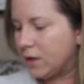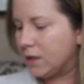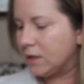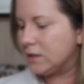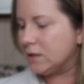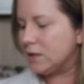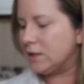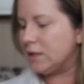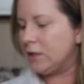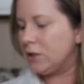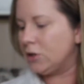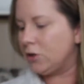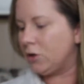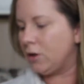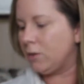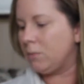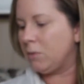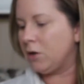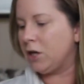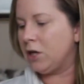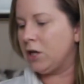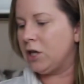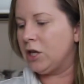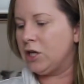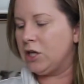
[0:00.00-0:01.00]
concealer I'm
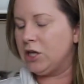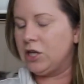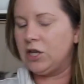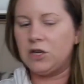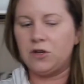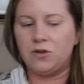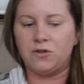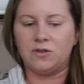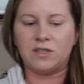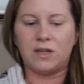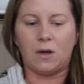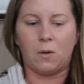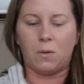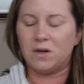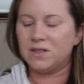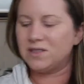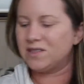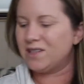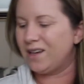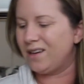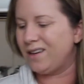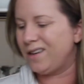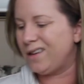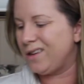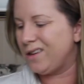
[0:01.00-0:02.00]
gonna use, I was
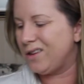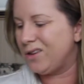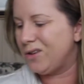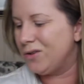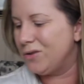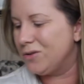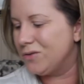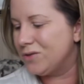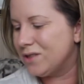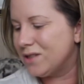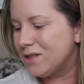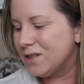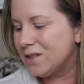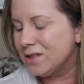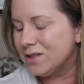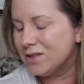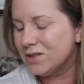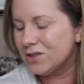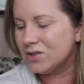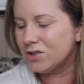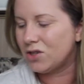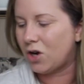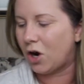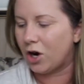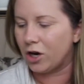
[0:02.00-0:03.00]
gonna use
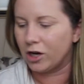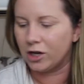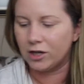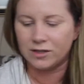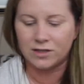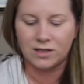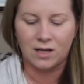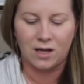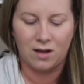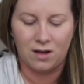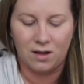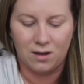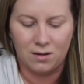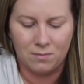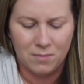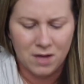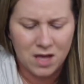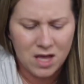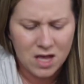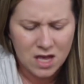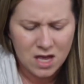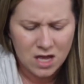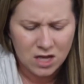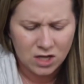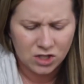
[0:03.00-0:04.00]
this Tarte
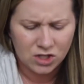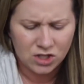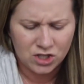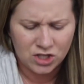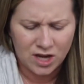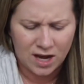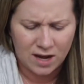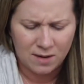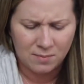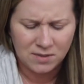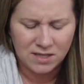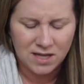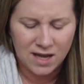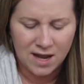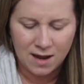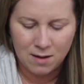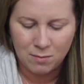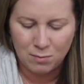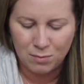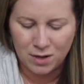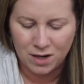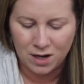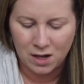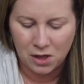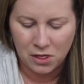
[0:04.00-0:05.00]
Shape
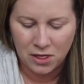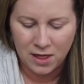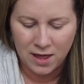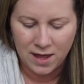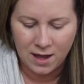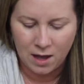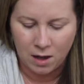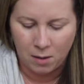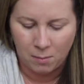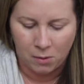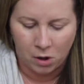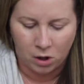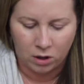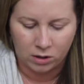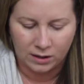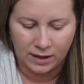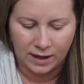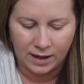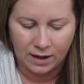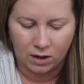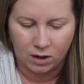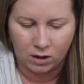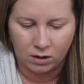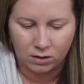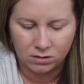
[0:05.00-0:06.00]
Tape, but I think I'm all
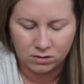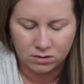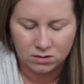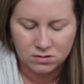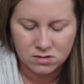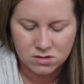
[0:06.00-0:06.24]
out.